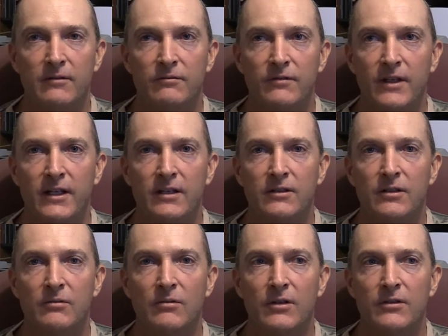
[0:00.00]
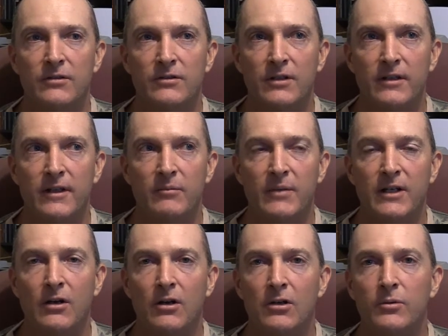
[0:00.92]
vein that runs, that main
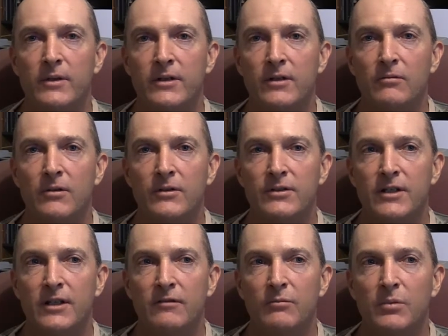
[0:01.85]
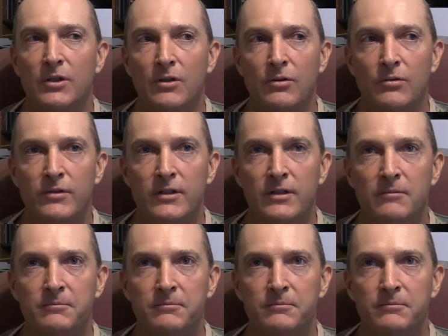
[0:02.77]
artery that runs kind of below the